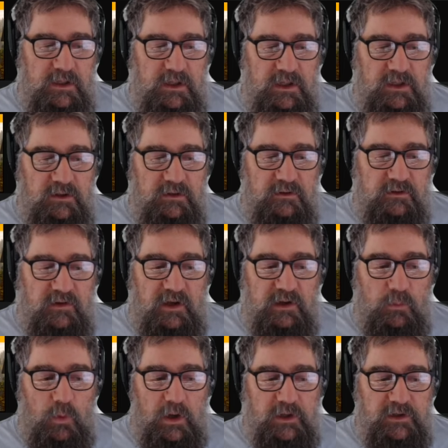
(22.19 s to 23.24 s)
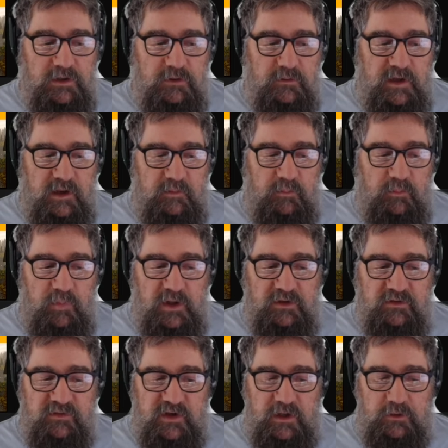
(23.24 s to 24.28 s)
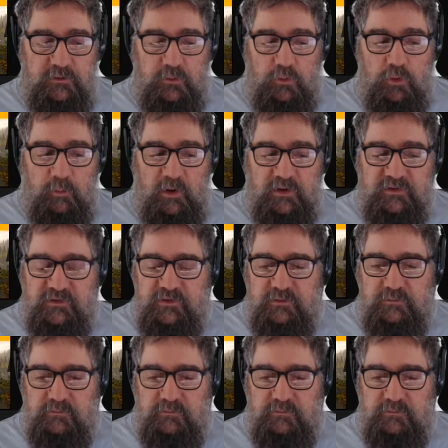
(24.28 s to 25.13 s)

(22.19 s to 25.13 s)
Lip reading: In day one, you get Bensdale to Orbost,